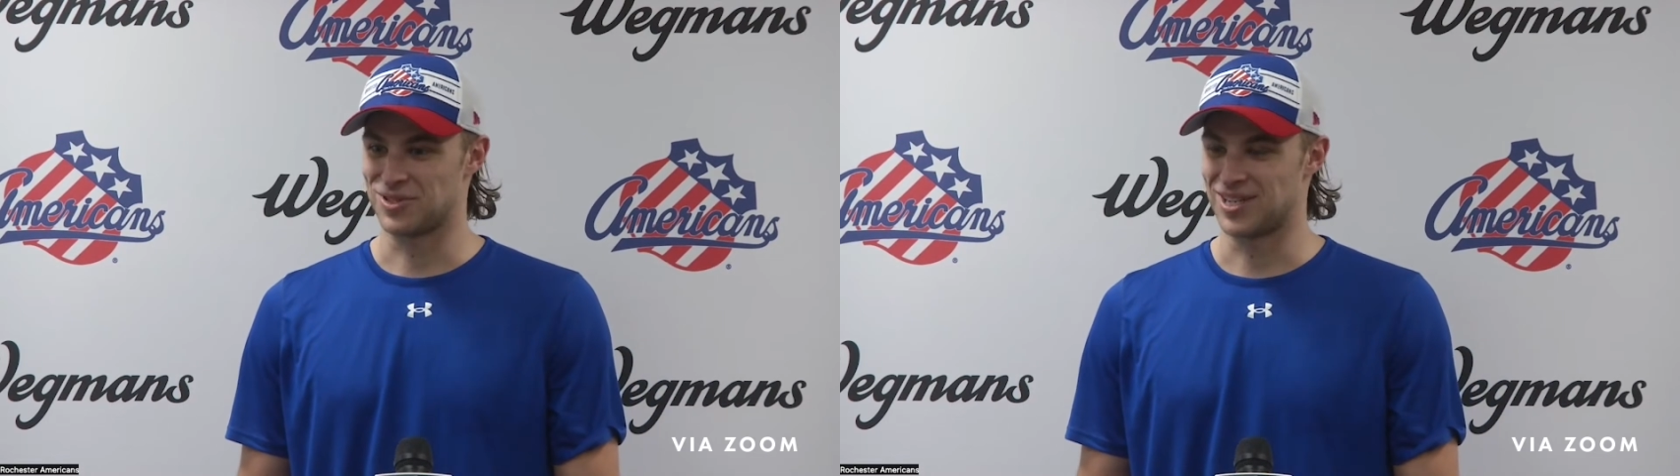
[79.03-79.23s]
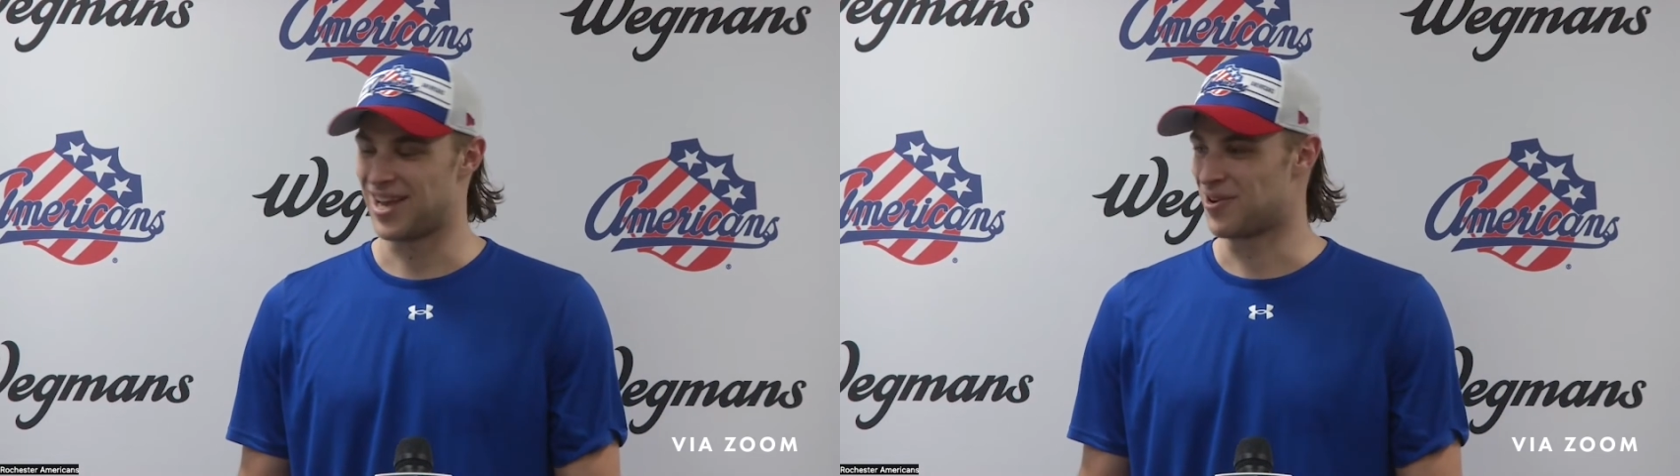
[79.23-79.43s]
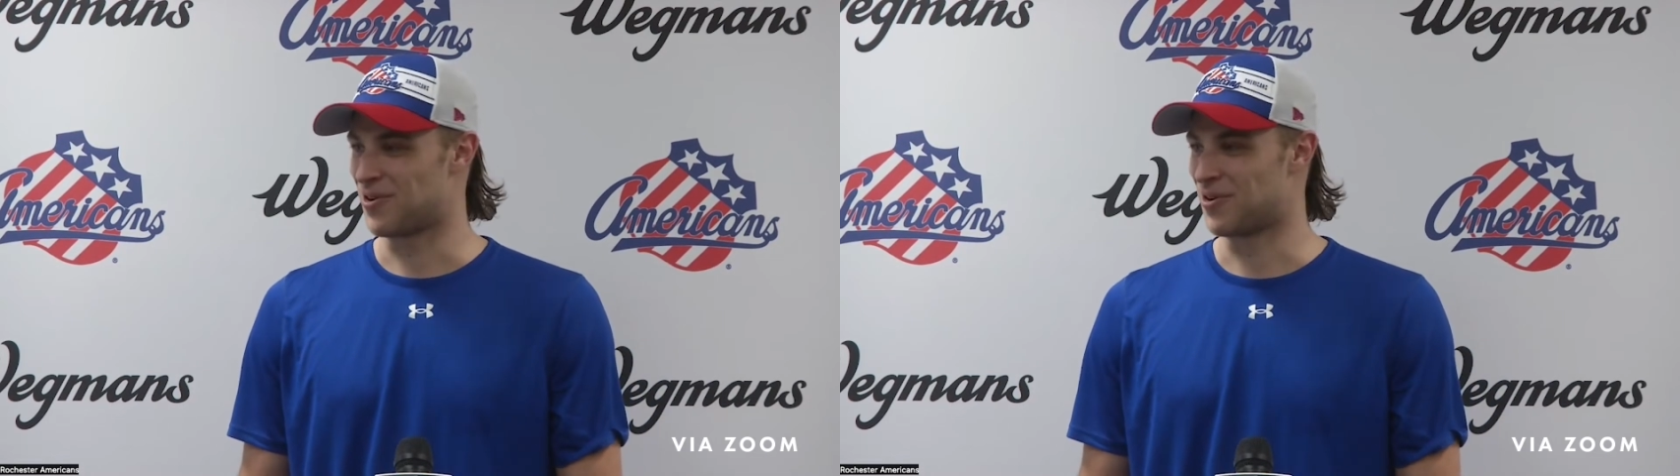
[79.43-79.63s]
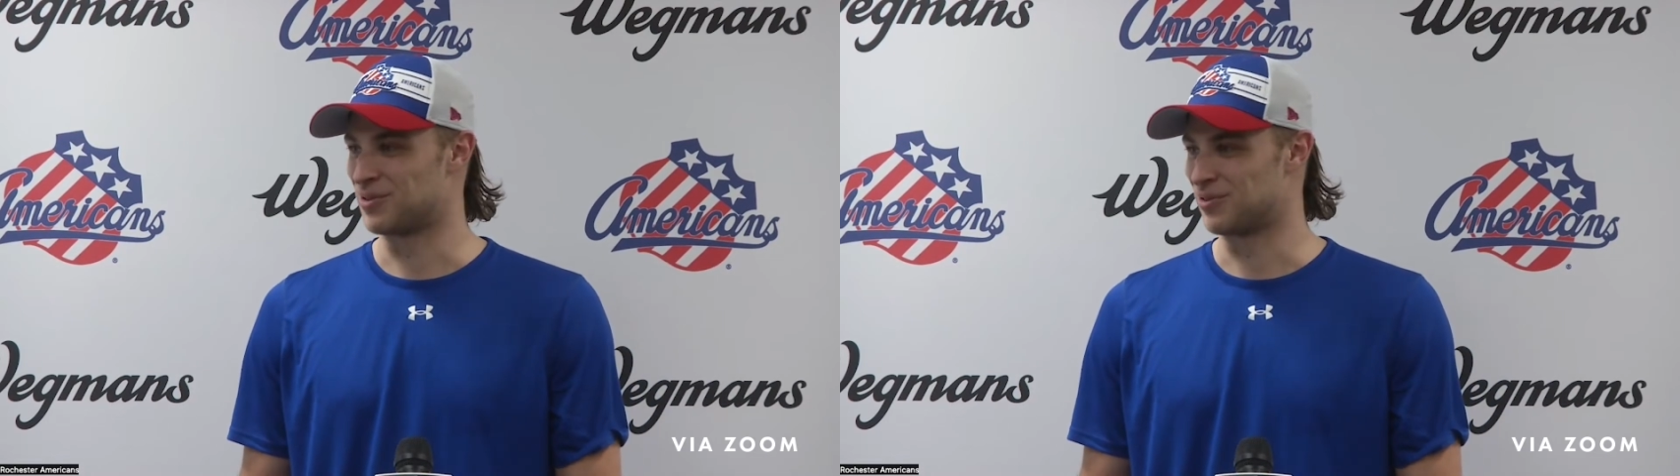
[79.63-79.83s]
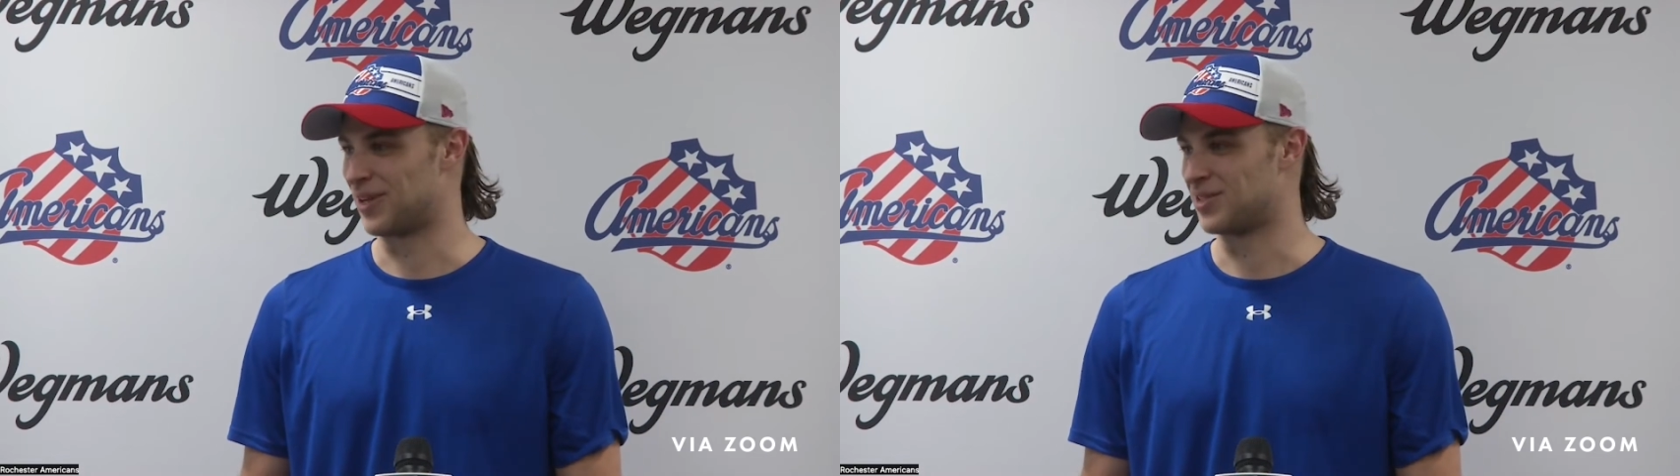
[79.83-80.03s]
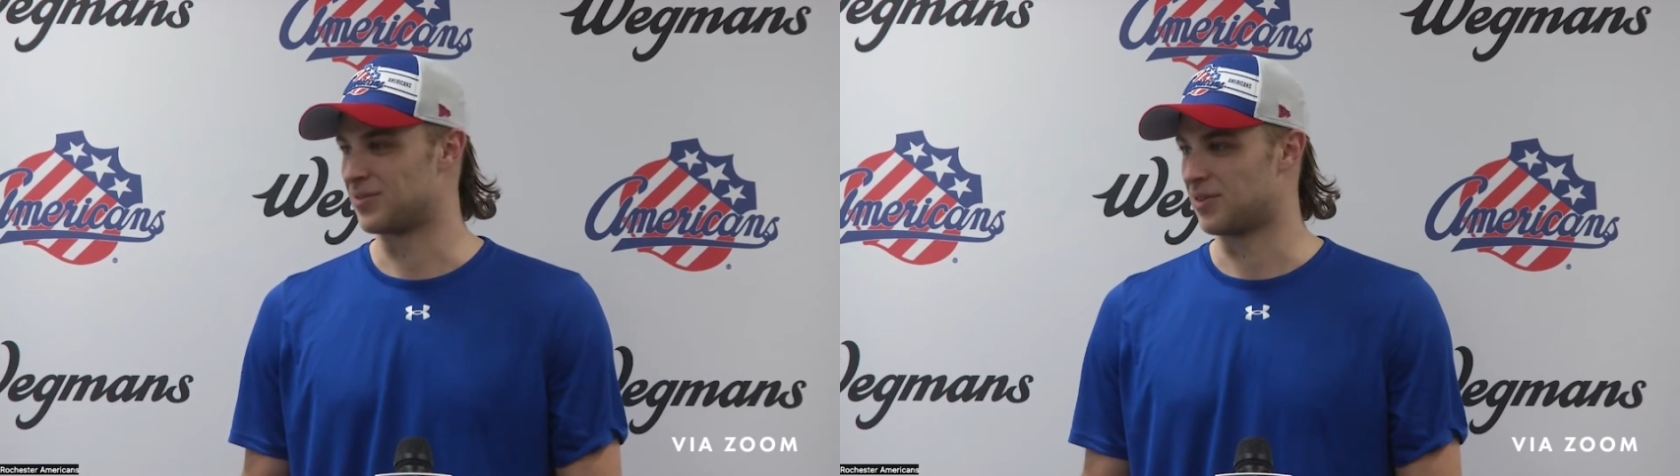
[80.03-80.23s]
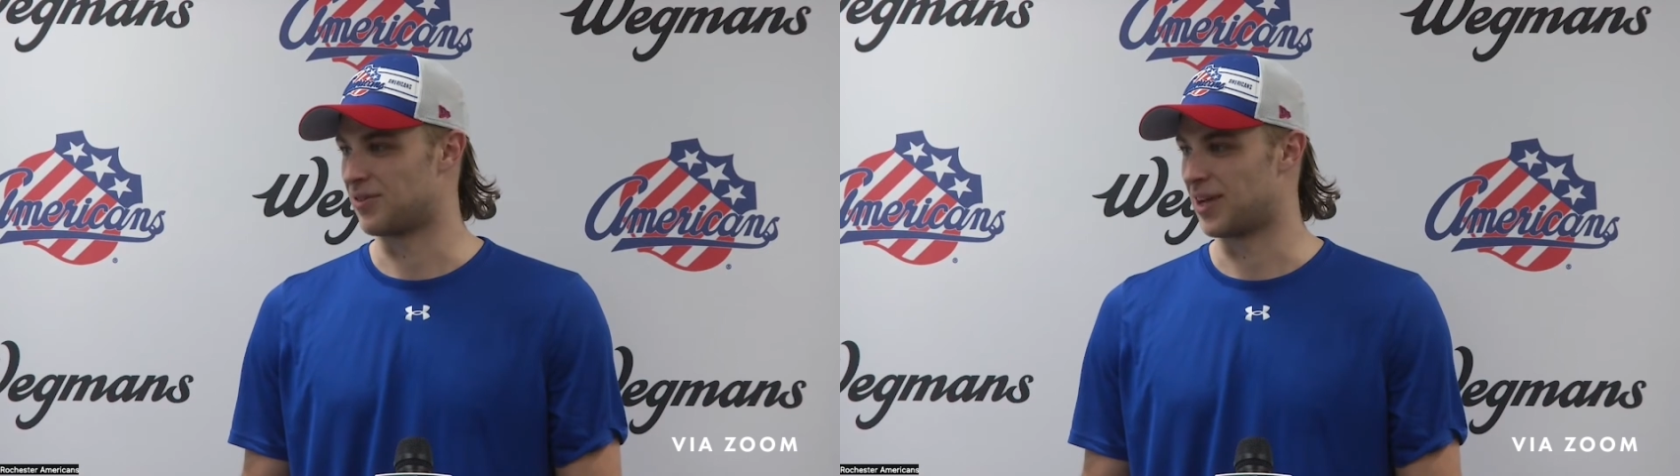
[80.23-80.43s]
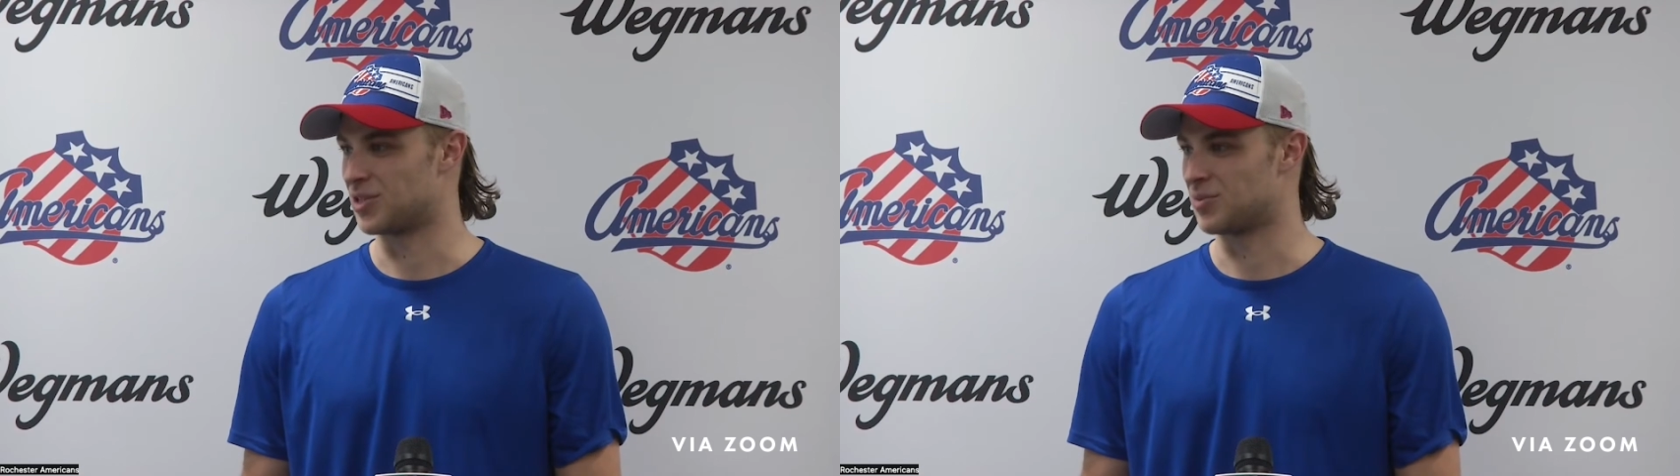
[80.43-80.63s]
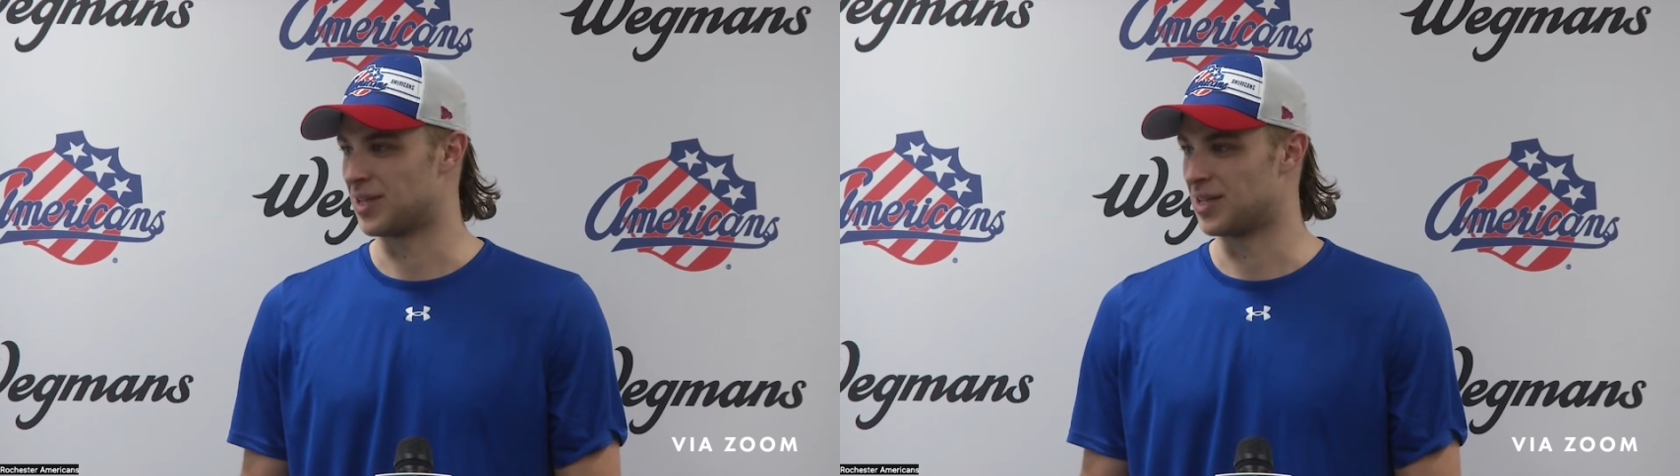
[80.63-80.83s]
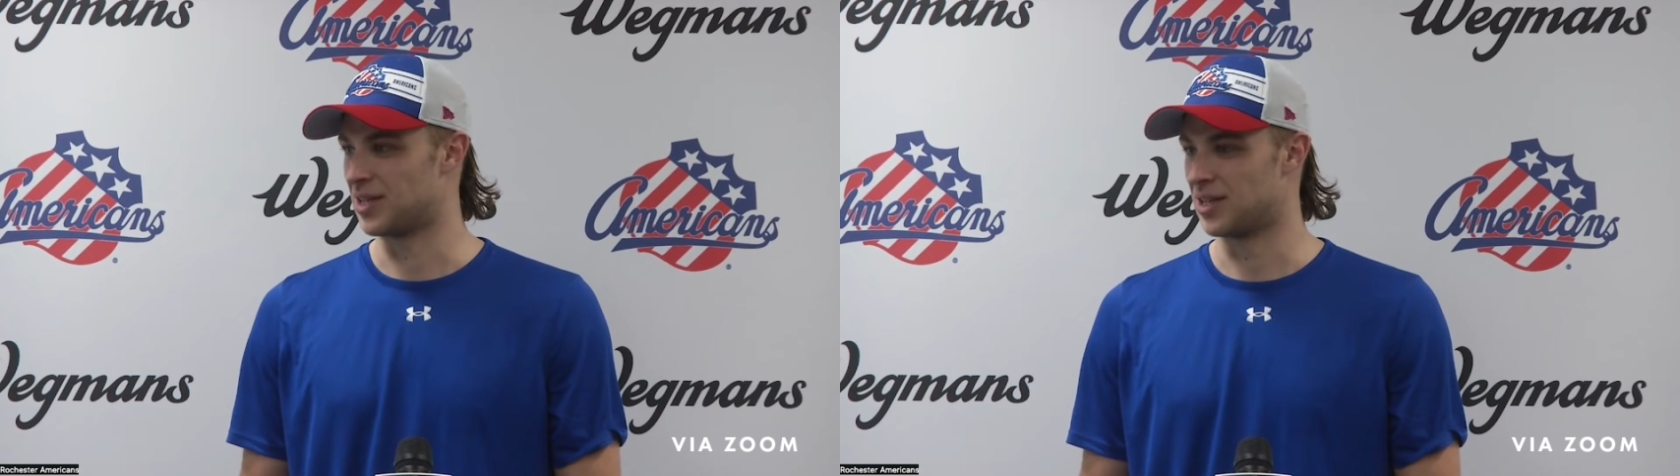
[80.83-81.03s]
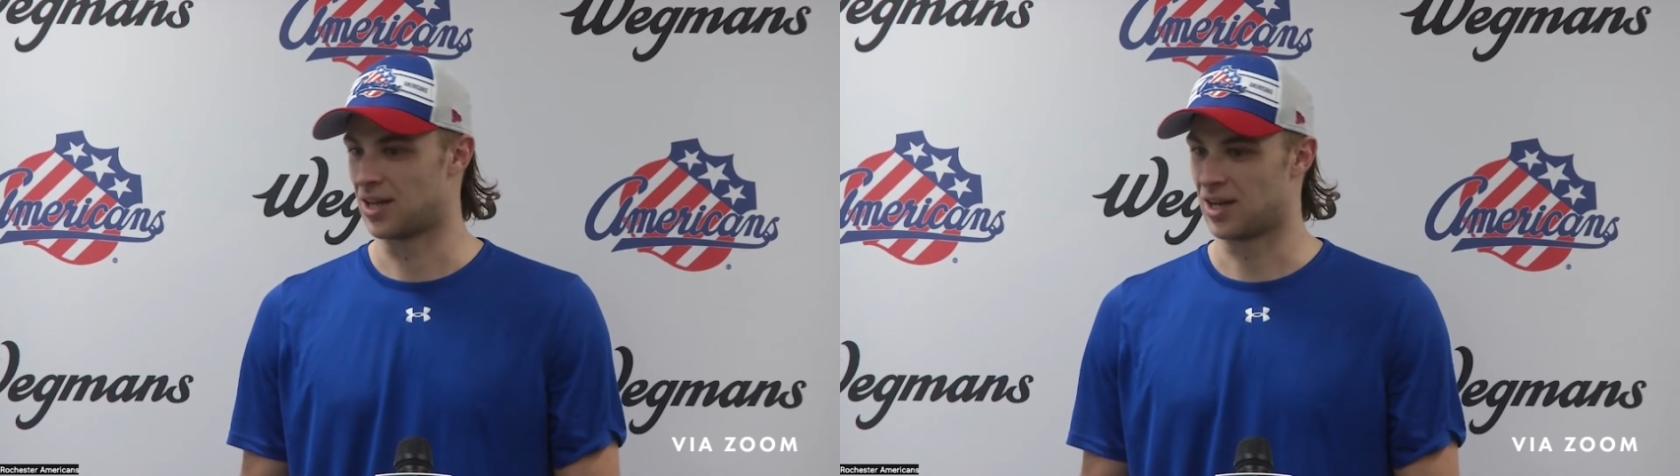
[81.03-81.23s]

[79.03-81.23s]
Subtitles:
stay-at-home defensive defenseman,